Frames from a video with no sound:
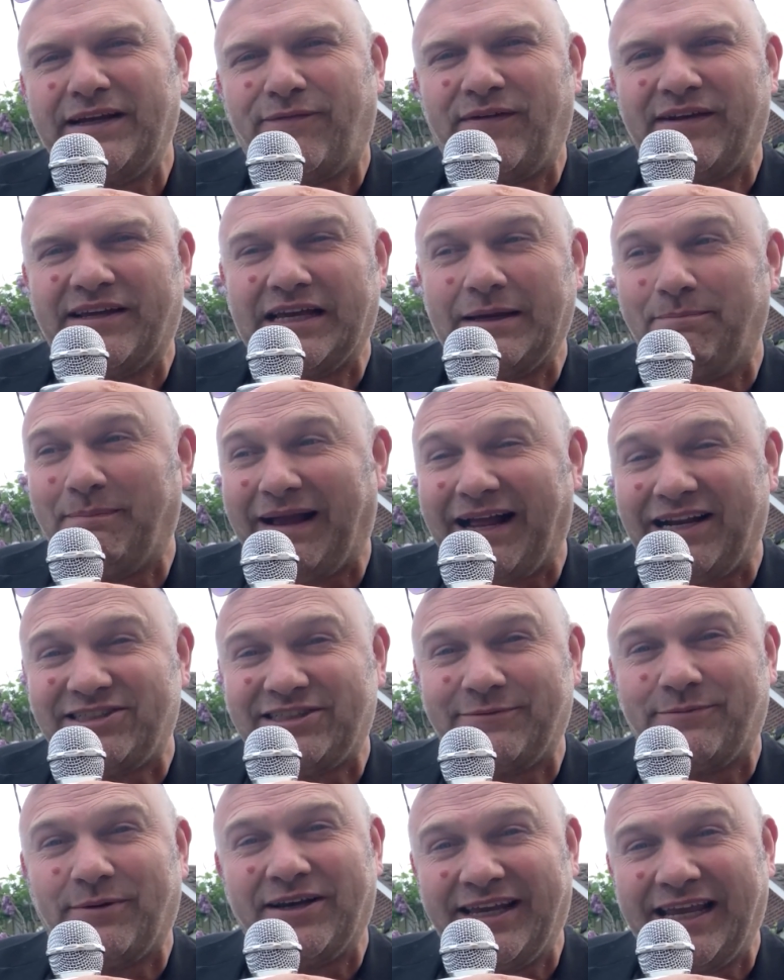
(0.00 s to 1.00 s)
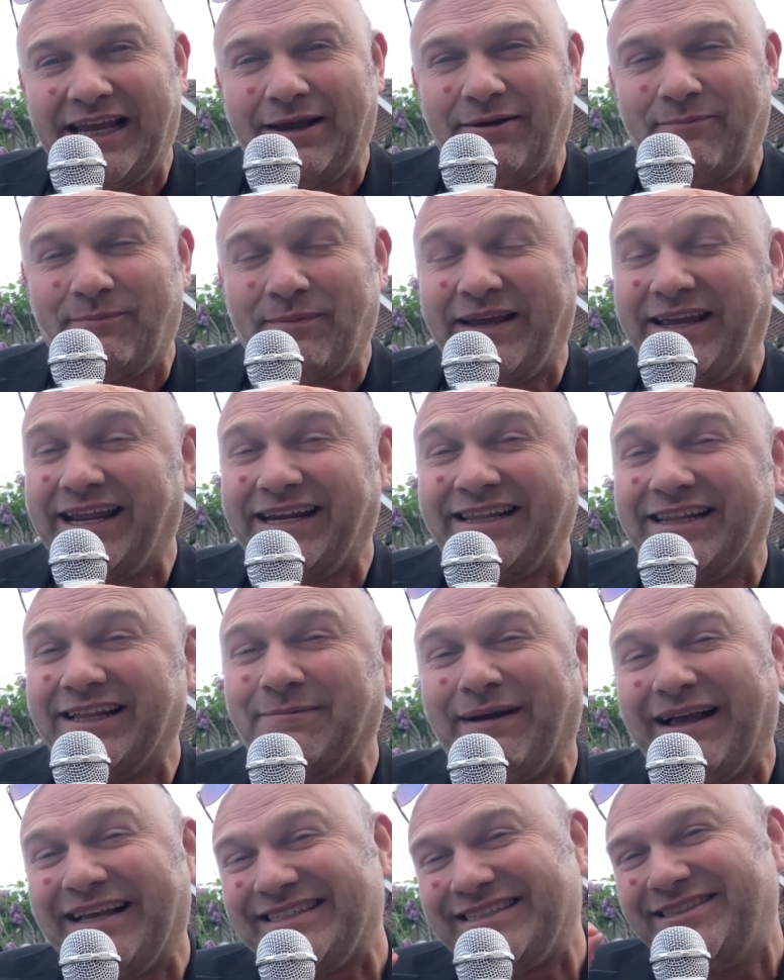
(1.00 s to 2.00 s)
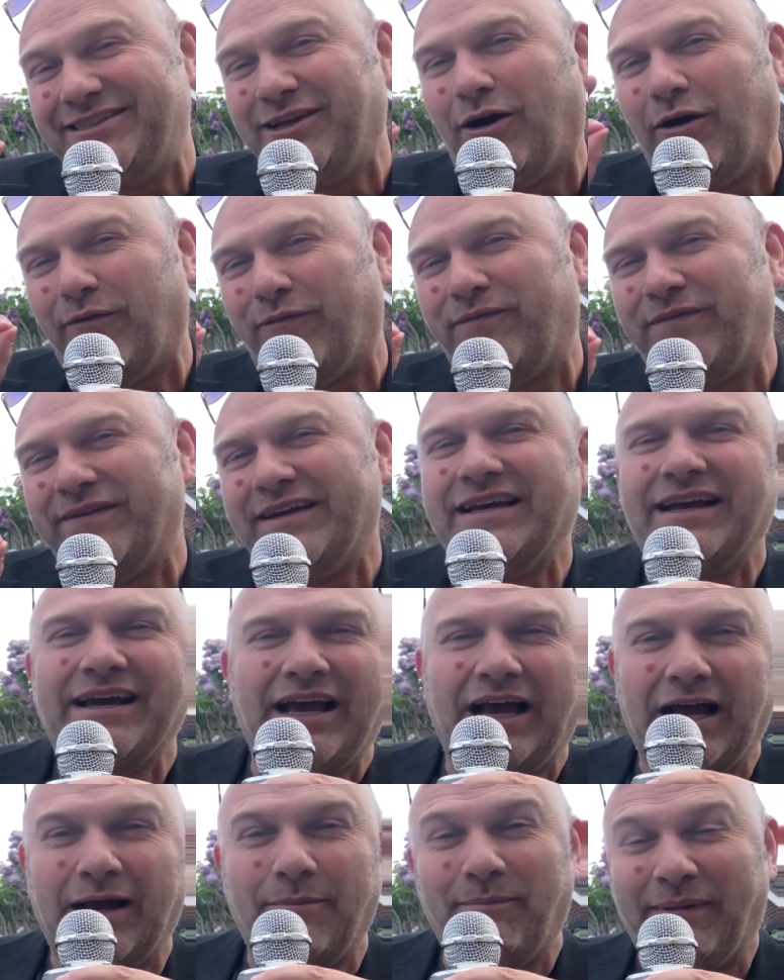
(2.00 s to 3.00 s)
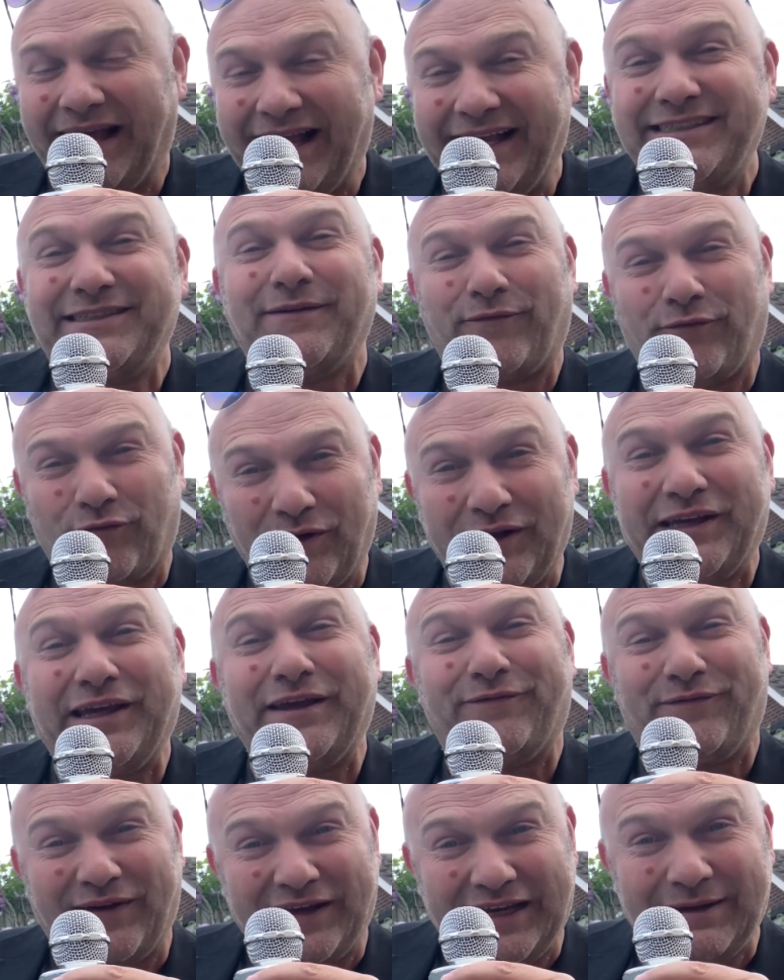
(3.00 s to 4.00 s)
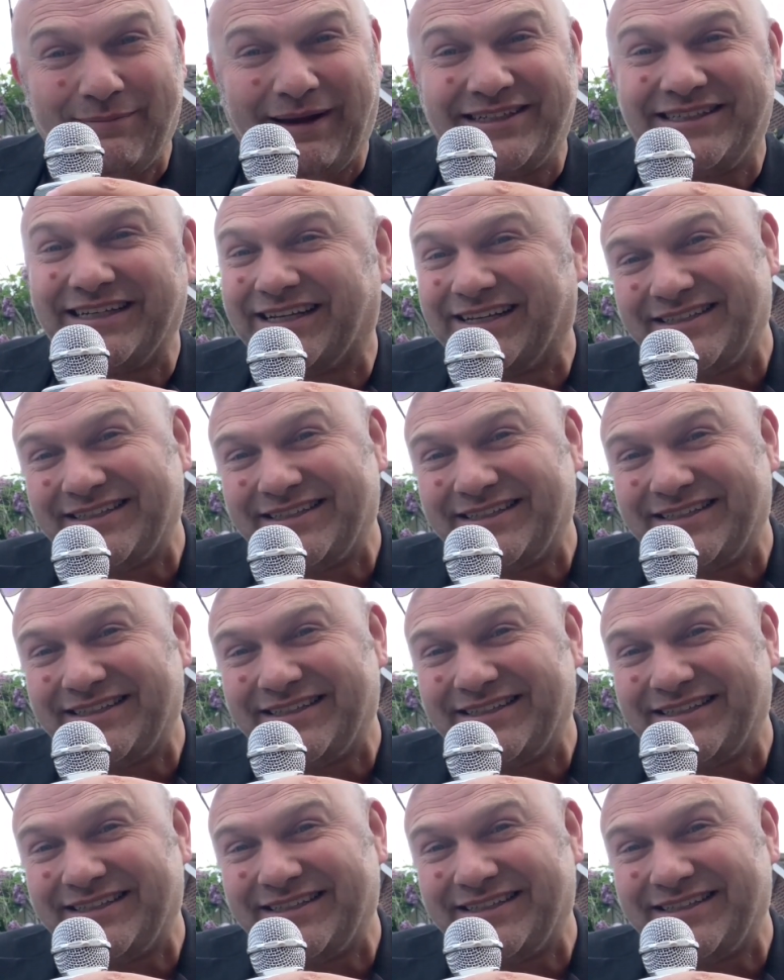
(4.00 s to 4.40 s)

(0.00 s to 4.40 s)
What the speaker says: flicking magic by Mier Yedid, the master of amazing freaky finger magic.